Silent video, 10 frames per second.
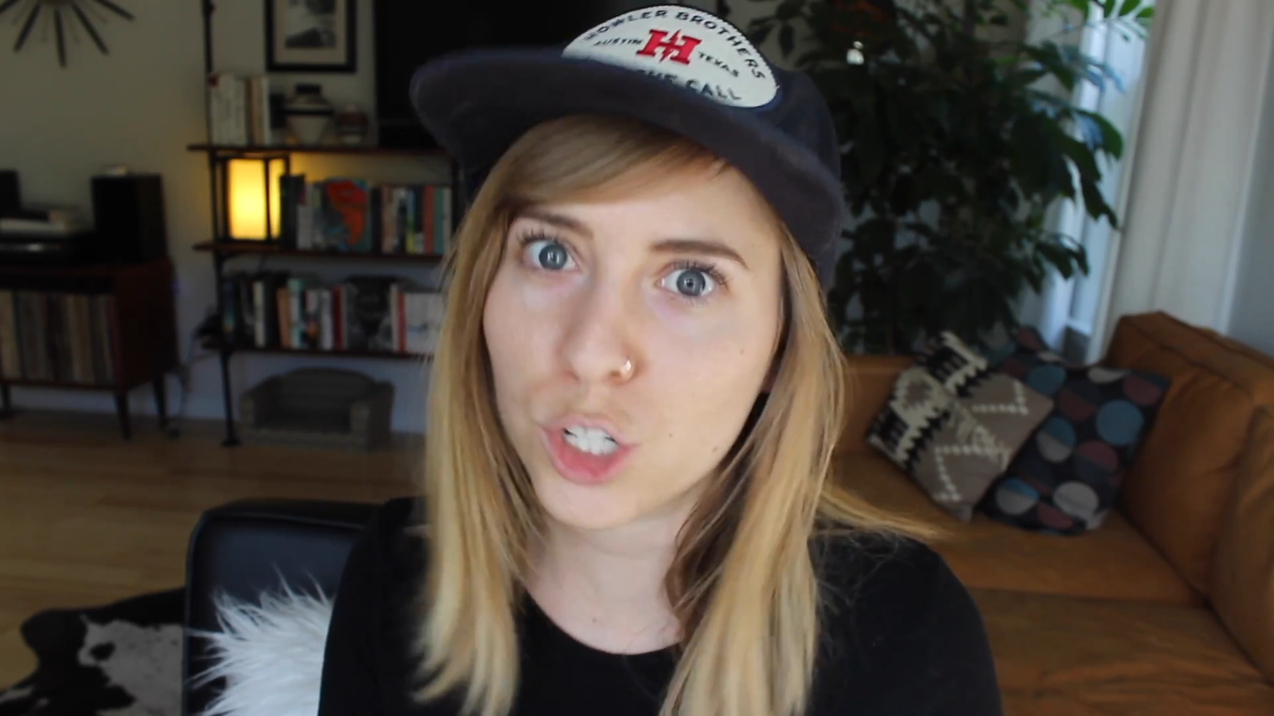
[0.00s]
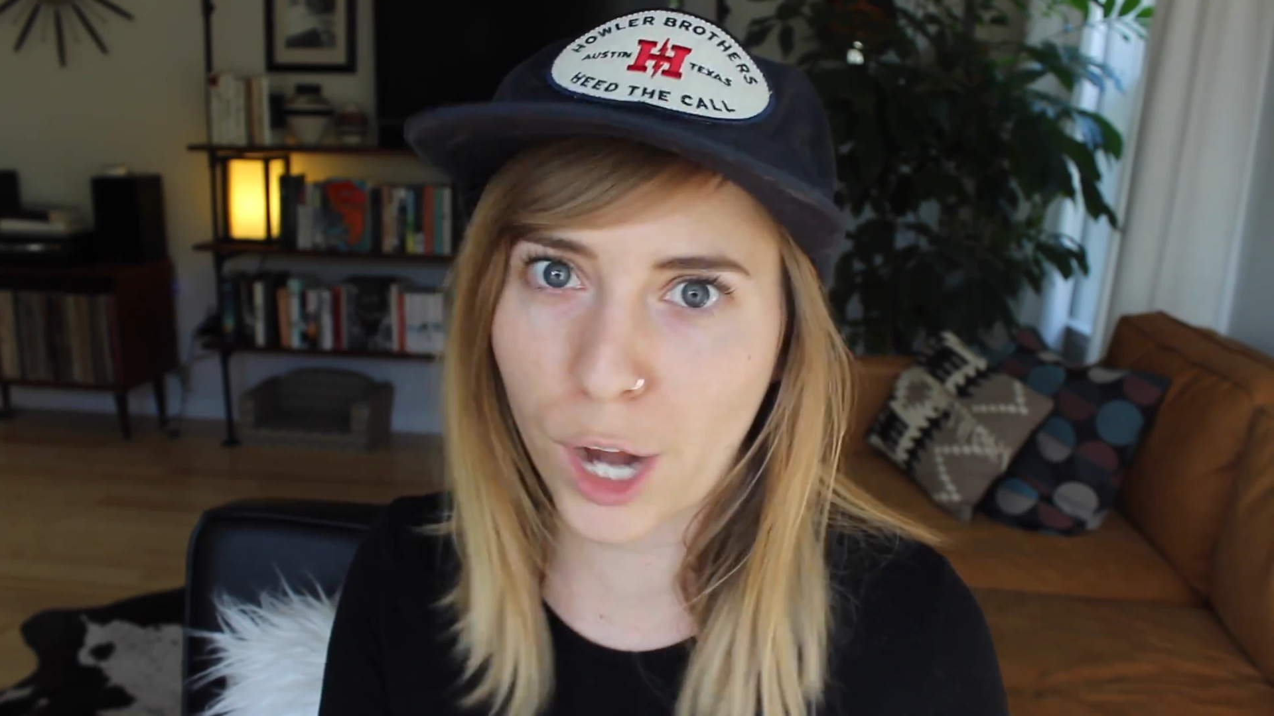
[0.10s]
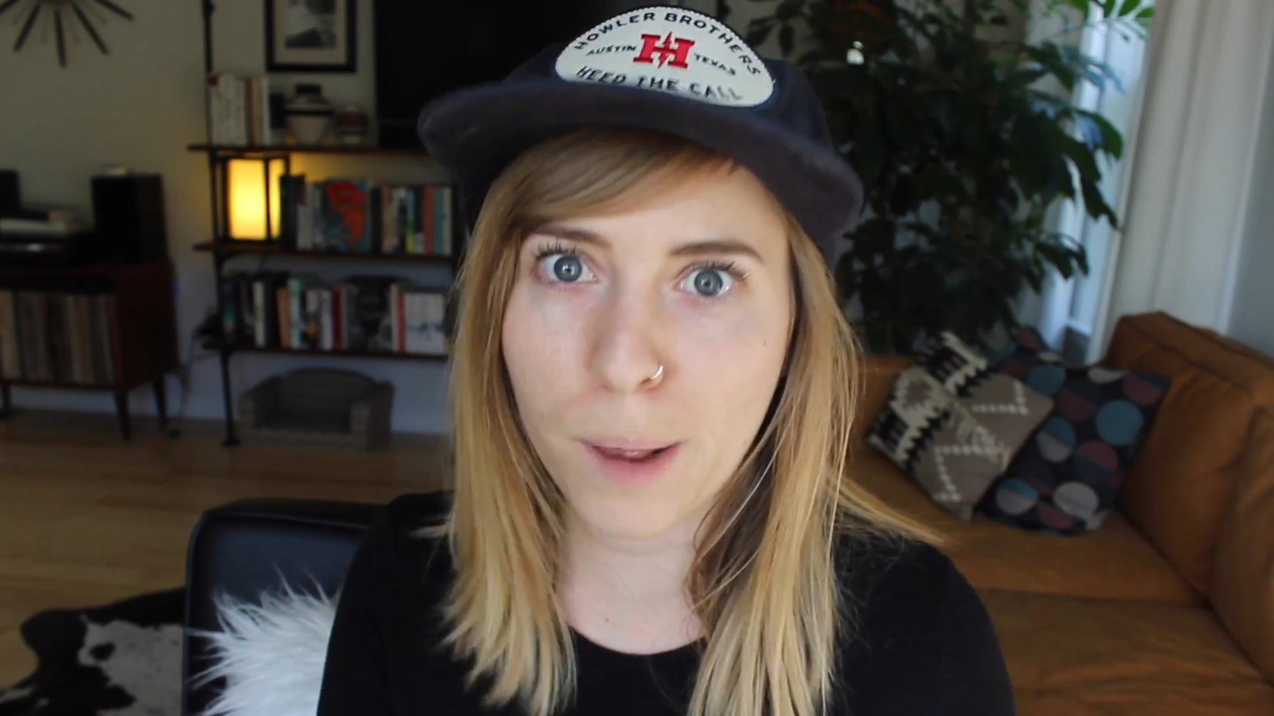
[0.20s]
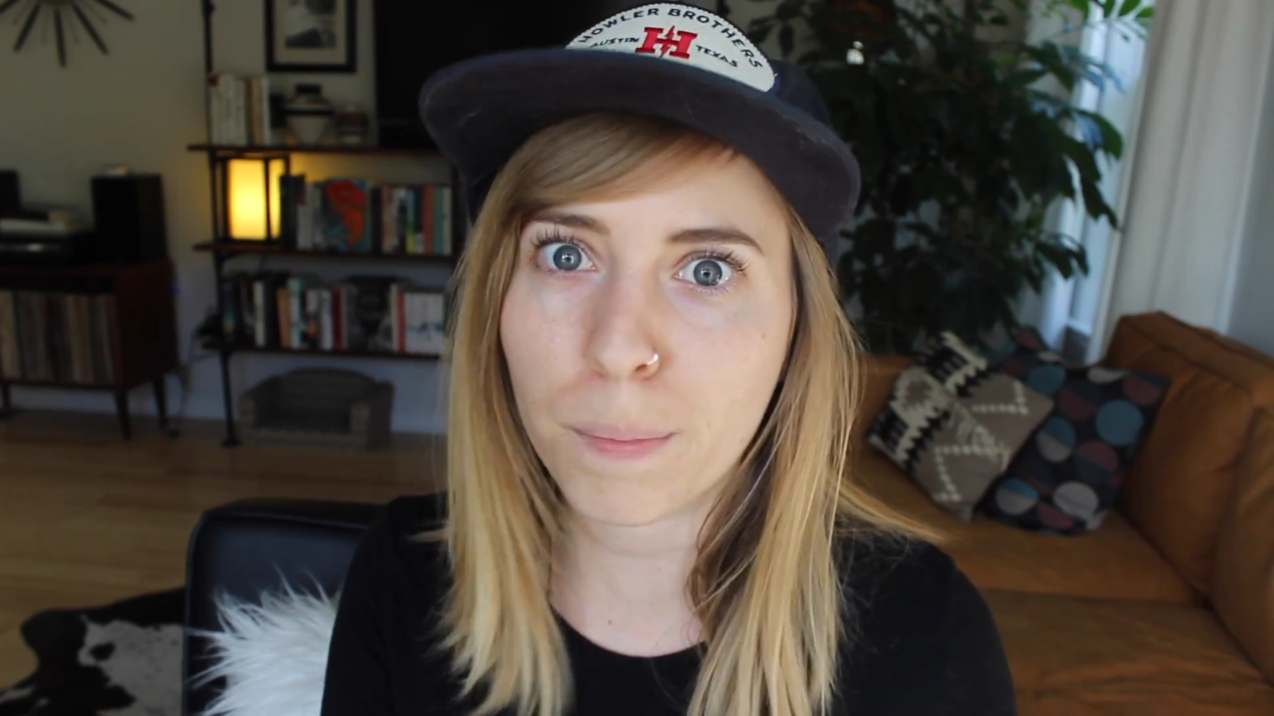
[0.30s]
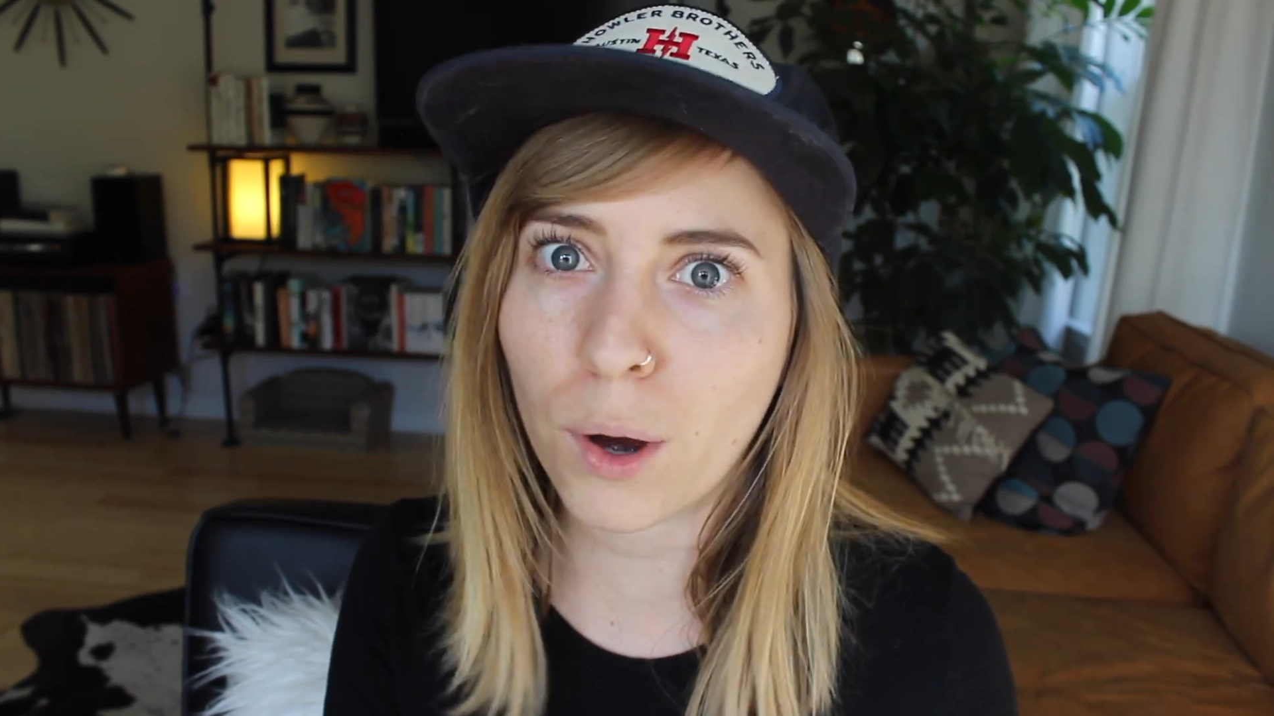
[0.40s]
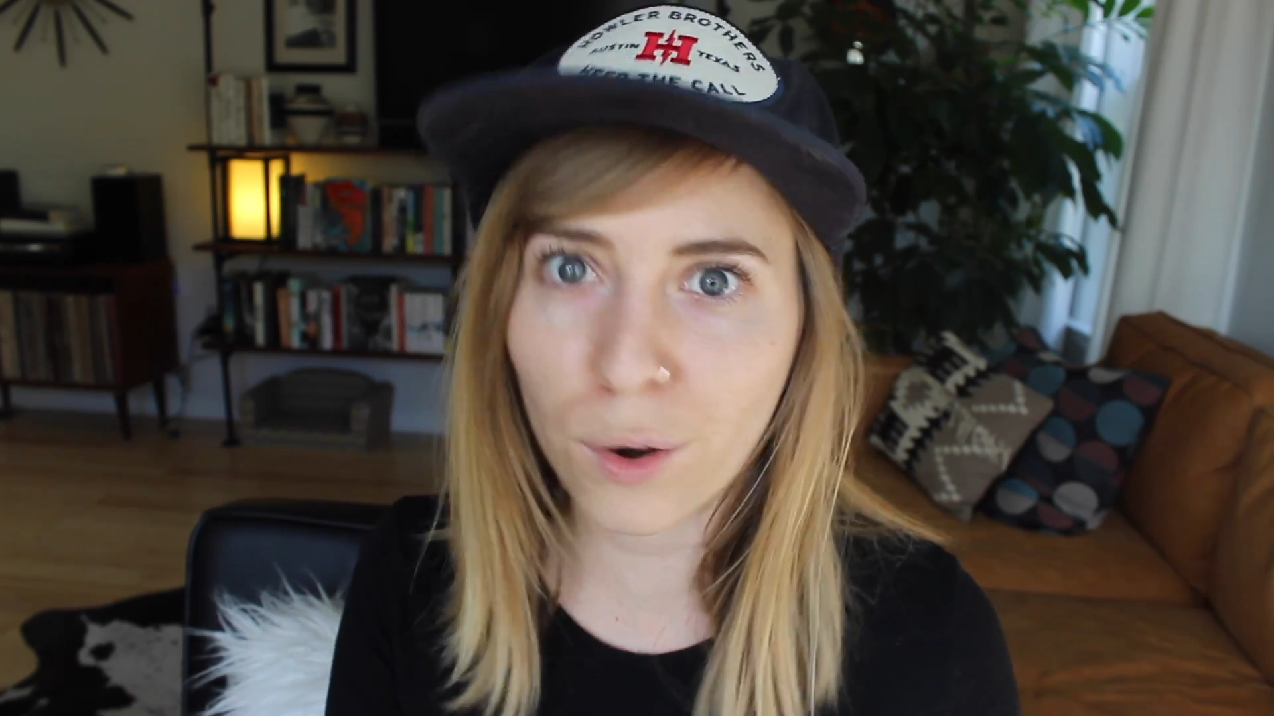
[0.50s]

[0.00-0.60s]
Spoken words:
shape